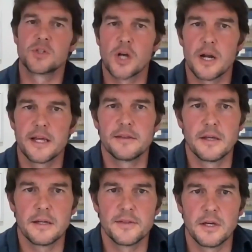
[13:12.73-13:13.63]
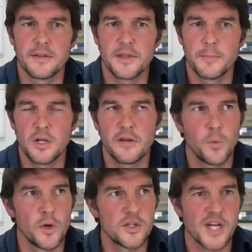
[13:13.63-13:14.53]
Charlie, the beauty of
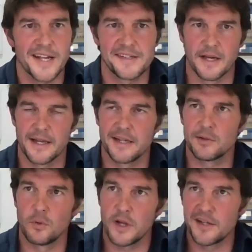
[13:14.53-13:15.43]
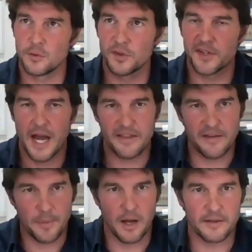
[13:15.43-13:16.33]
Woodchester is also how they
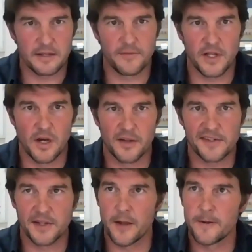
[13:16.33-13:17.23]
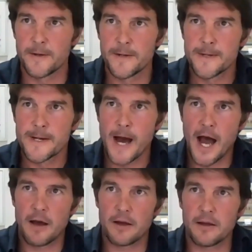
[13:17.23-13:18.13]
planted the vineyards. So
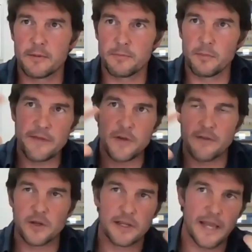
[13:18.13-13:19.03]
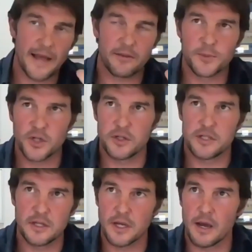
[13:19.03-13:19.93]
if you ever get
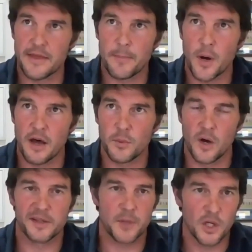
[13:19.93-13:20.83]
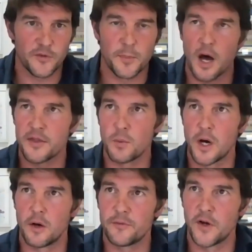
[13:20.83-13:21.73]
opportunity to go that part of the world, it's a beautiful part of the
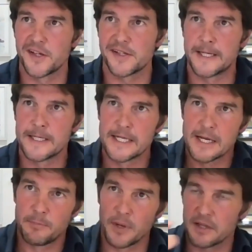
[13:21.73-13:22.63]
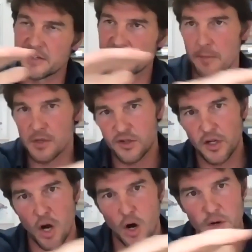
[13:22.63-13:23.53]
world, firstly, but so much of the
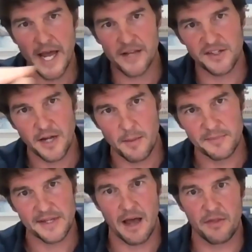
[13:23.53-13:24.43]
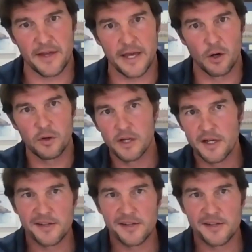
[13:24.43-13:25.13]
cold air just comes down the hill.